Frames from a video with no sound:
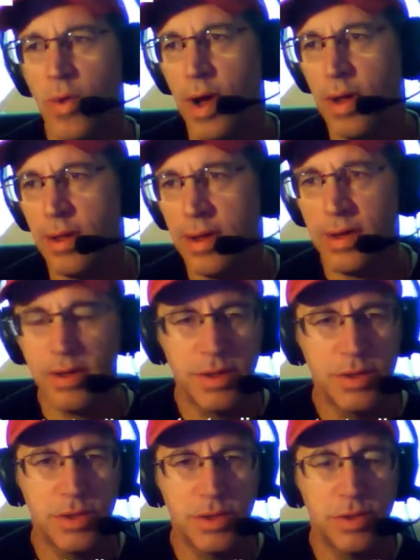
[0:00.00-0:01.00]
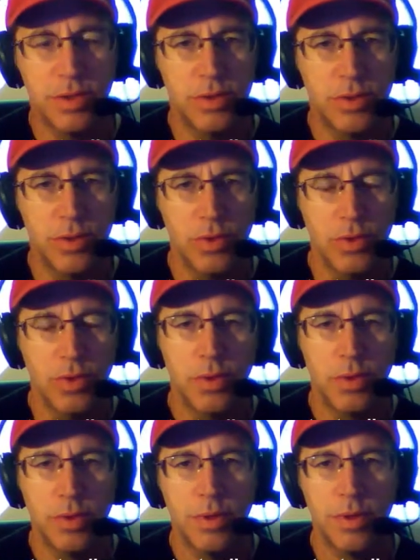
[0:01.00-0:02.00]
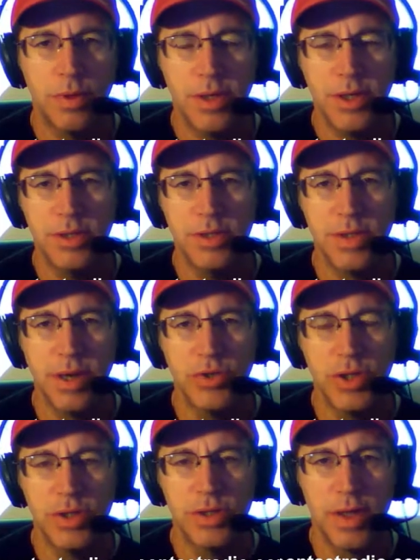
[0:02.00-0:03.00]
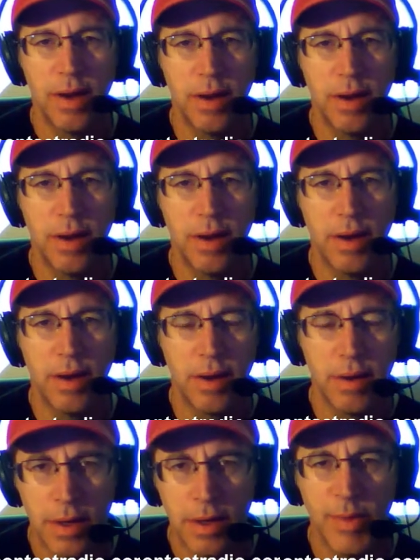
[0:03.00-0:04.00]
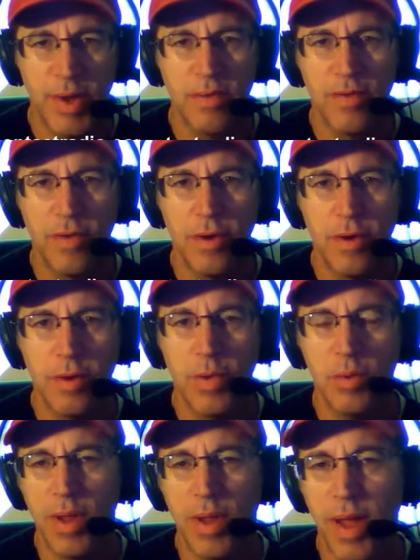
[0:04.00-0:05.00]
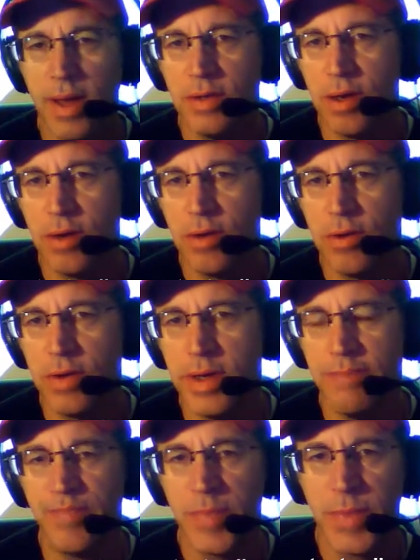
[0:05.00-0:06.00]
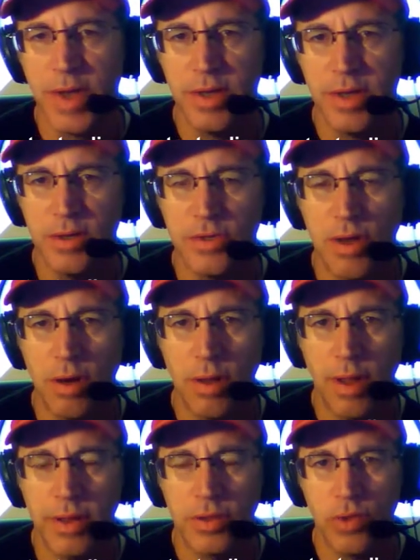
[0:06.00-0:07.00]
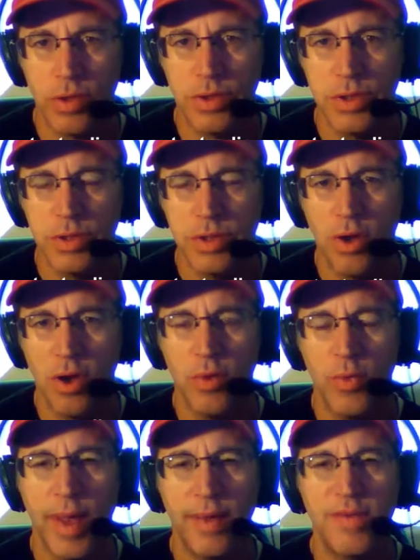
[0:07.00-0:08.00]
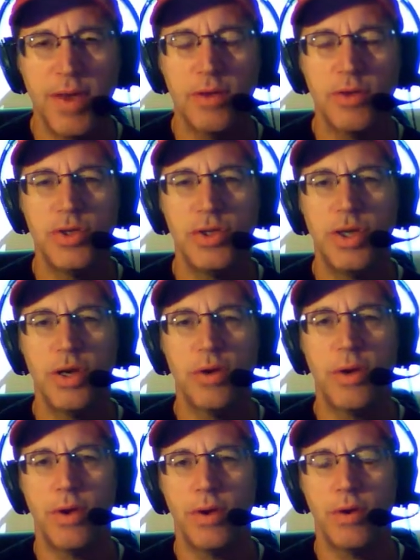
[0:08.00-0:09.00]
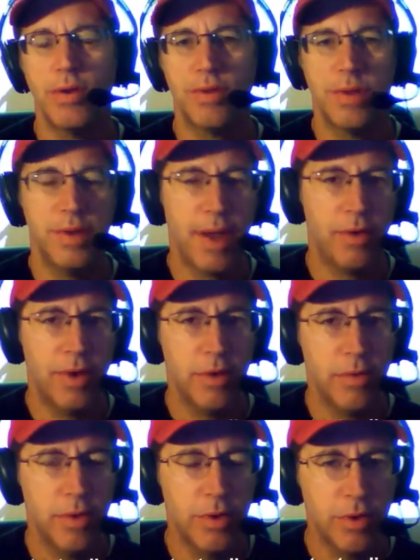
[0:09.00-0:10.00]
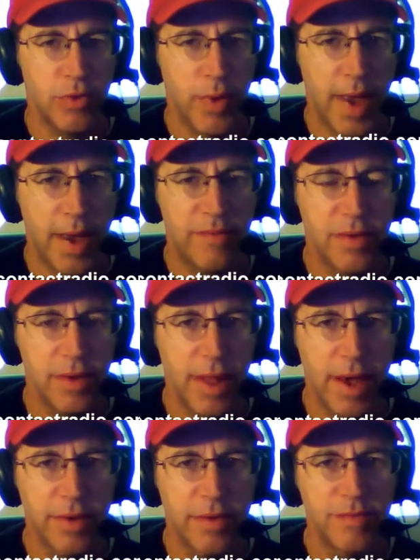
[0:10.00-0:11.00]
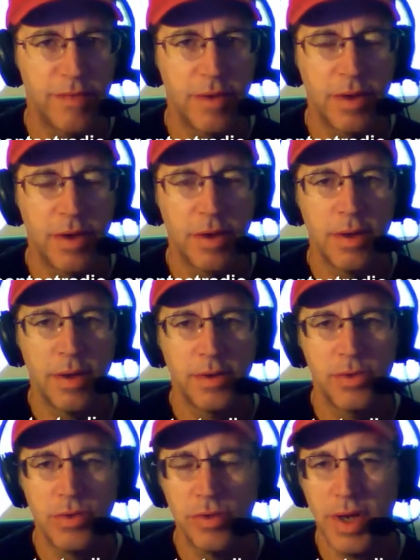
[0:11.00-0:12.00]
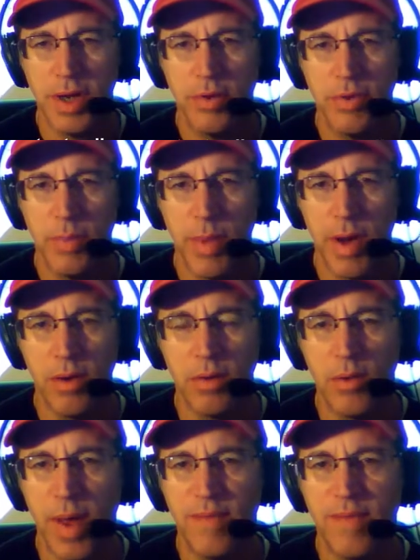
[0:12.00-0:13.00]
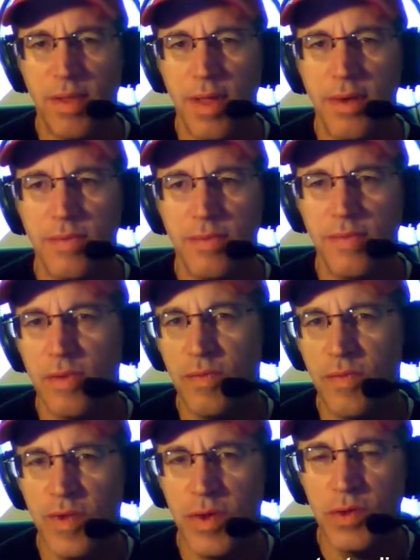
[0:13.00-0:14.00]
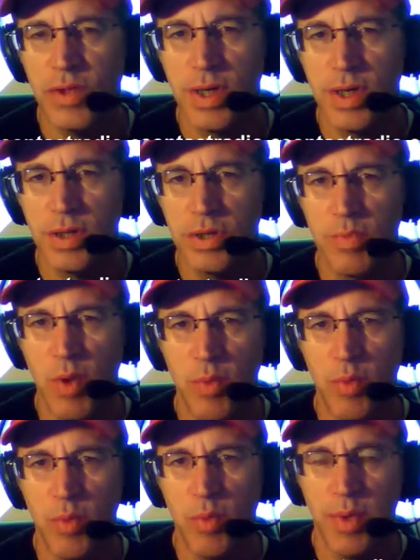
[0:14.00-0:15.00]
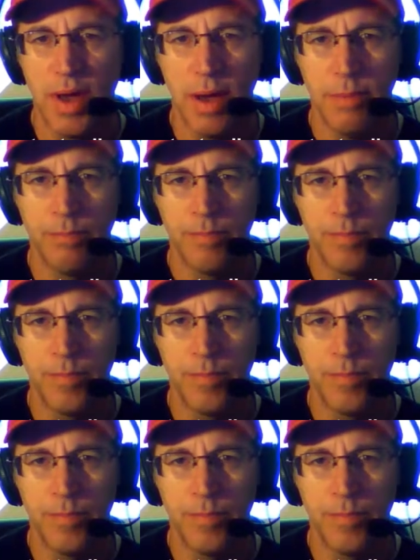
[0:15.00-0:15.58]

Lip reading: Well, in addition to these energies that are coming from planetary and star-like sources, we have the energies here on Earth. And down here on Earth, we have a lot of, certainly here in America, we have a lot of confusion at this moment in time.